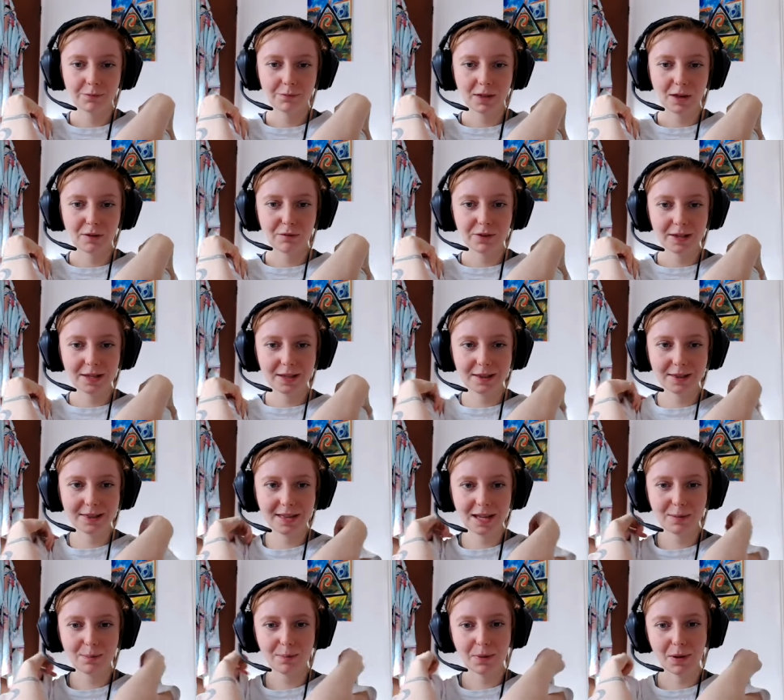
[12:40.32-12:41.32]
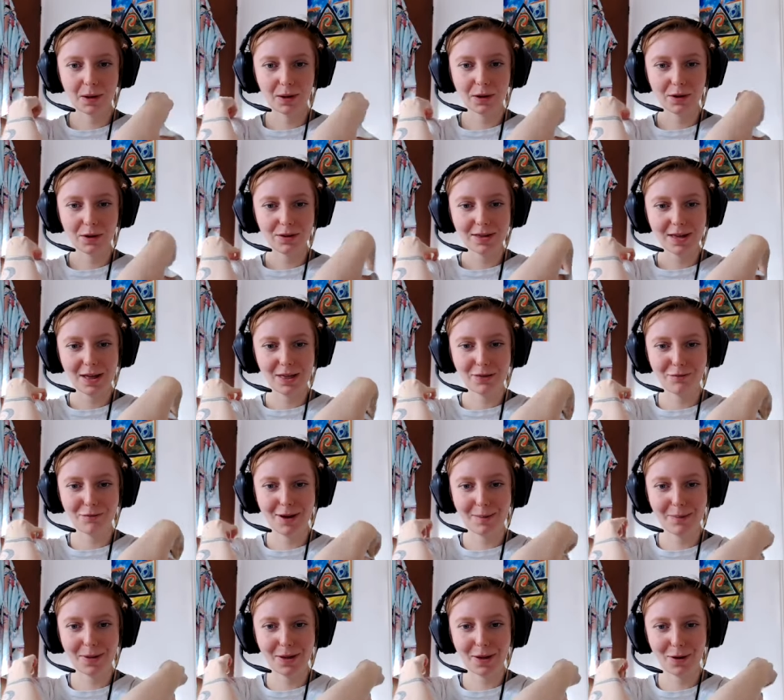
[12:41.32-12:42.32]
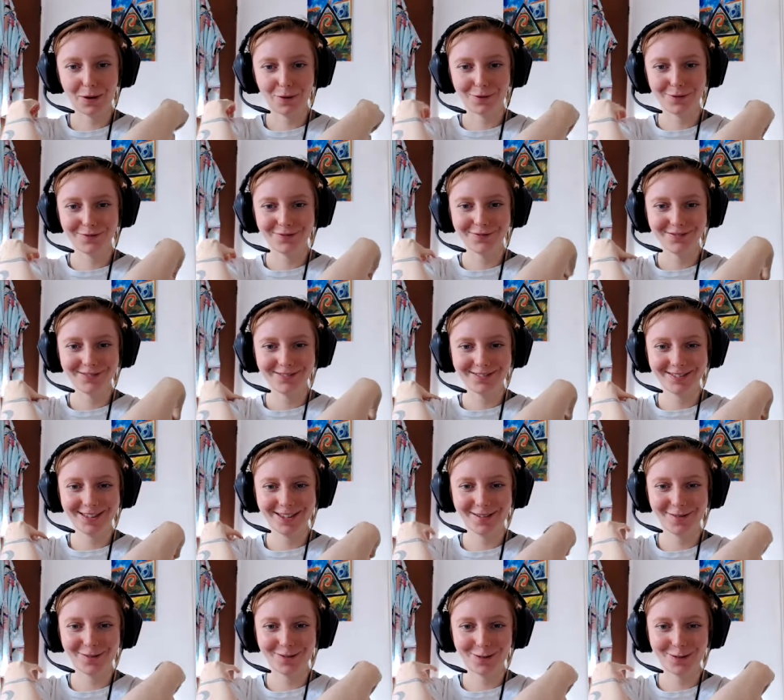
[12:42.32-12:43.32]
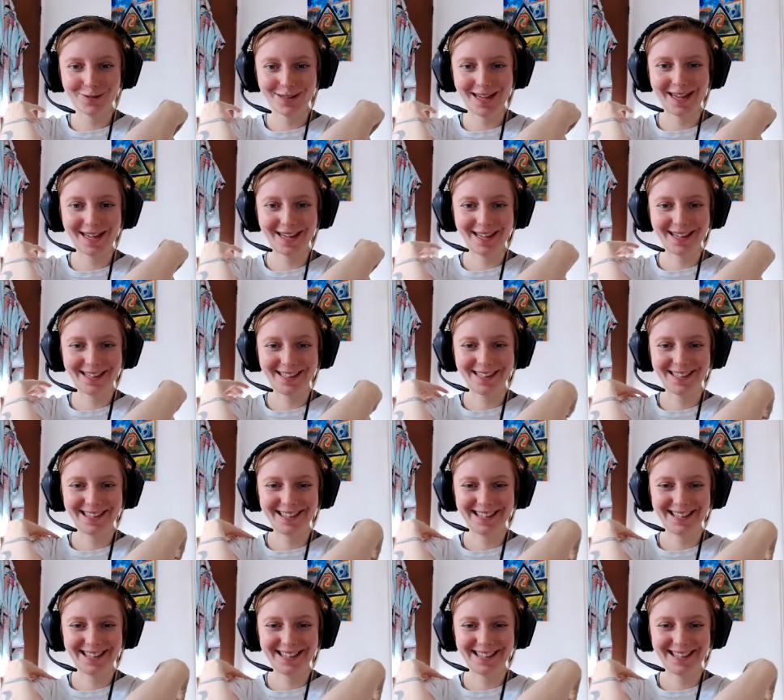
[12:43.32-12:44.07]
Delve a little deeper, go down the rabbit hole if you dare.